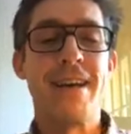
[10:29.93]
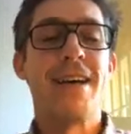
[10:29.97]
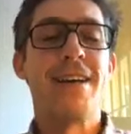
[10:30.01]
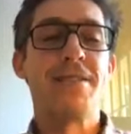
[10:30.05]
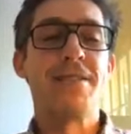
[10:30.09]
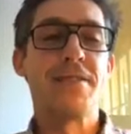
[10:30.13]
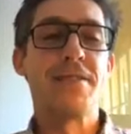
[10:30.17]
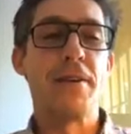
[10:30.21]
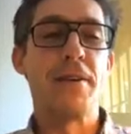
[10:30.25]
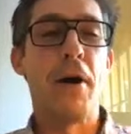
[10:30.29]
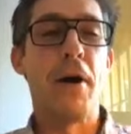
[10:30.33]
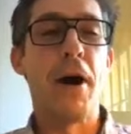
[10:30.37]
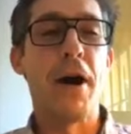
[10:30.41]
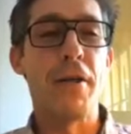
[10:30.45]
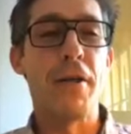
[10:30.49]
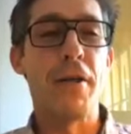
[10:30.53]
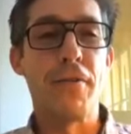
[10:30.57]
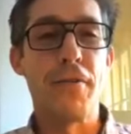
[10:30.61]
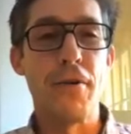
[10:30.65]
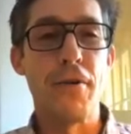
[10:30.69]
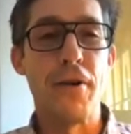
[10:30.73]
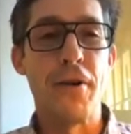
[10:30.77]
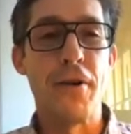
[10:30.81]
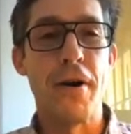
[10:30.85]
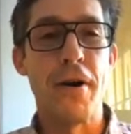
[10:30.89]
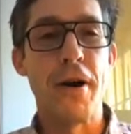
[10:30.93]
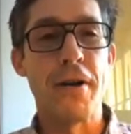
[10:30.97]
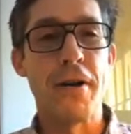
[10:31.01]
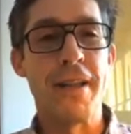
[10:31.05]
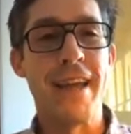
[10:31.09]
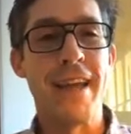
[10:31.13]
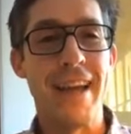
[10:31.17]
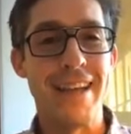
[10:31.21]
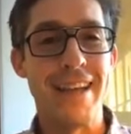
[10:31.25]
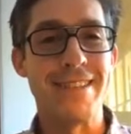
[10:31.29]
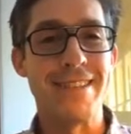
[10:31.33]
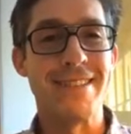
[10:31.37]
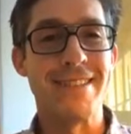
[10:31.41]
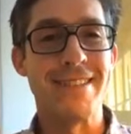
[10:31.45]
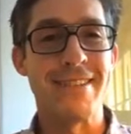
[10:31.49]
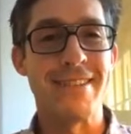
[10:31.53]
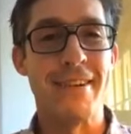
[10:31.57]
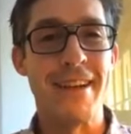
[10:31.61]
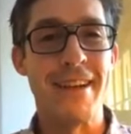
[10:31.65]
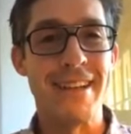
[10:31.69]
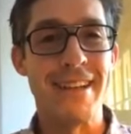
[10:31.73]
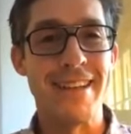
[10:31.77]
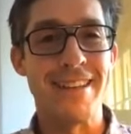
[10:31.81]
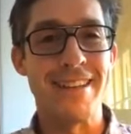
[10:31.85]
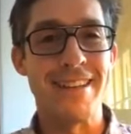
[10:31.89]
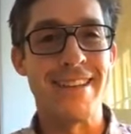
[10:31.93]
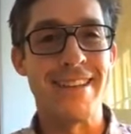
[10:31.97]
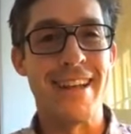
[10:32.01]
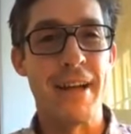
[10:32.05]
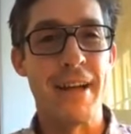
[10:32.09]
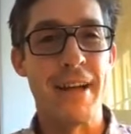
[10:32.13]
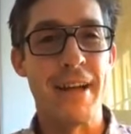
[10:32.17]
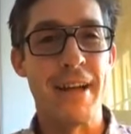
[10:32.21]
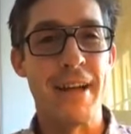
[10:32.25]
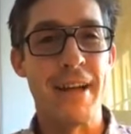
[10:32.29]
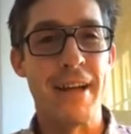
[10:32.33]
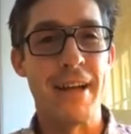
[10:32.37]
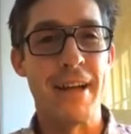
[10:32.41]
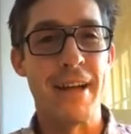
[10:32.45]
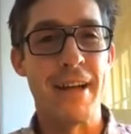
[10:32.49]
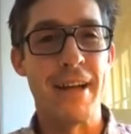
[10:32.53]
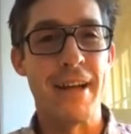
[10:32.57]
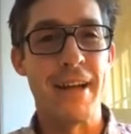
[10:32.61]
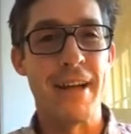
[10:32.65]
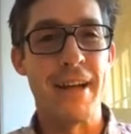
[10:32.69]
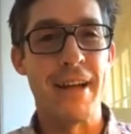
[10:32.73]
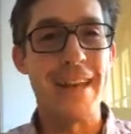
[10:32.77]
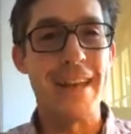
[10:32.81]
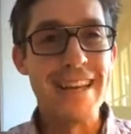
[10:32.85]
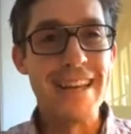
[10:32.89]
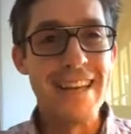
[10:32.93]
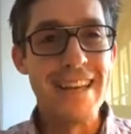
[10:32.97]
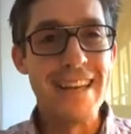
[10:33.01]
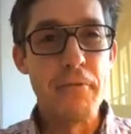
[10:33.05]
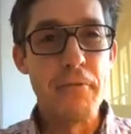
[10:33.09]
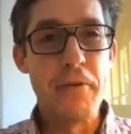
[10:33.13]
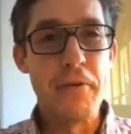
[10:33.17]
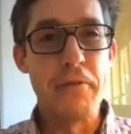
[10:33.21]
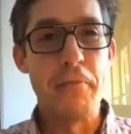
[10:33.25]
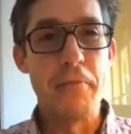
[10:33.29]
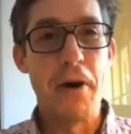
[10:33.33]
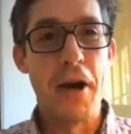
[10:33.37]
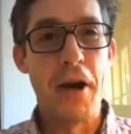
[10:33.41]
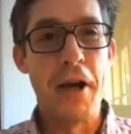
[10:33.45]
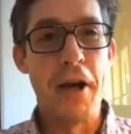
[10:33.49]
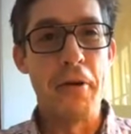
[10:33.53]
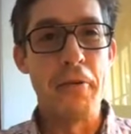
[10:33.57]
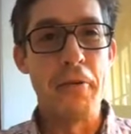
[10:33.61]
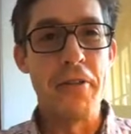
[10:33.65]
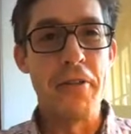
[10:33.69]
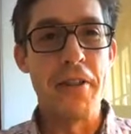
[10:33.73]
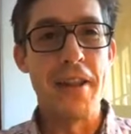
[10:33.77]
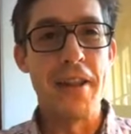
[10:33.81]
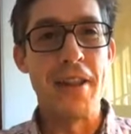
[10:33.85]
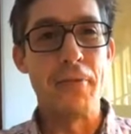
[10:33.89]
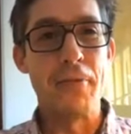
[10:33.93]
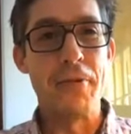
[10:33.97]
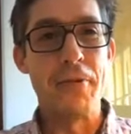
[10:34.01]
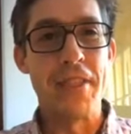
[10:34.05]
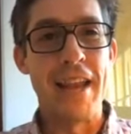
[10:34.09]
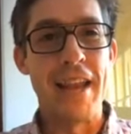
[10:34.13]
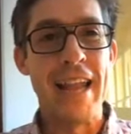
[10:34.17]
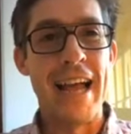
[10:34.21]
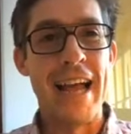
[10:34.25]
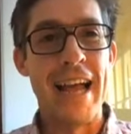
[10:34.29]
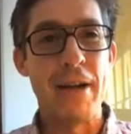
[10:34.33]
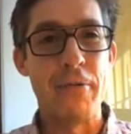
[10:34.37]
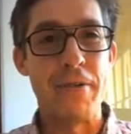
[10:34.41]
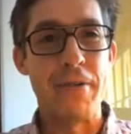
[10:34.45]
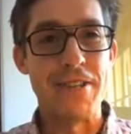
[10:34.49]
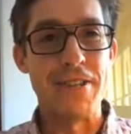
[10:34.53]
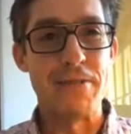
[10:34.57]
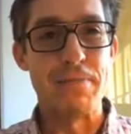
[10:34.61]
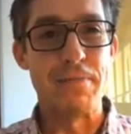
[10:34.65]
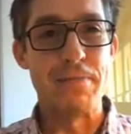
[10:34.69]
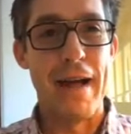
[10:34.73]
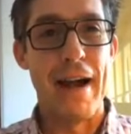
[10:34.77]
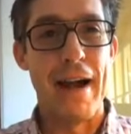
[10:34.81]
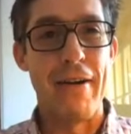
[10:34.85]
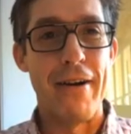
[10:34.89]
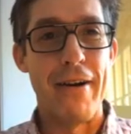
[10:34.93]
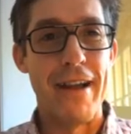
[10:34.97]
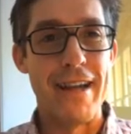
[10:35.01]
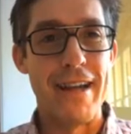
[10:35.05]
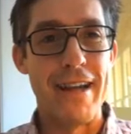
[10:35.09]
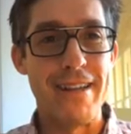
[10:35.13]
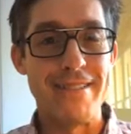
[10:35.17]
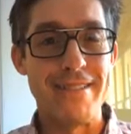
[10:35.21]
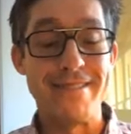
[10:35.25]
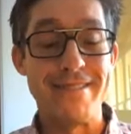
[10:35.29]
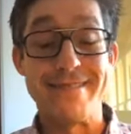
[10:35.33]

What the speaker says: So I thought, okay, so I can wing it with a language barrier.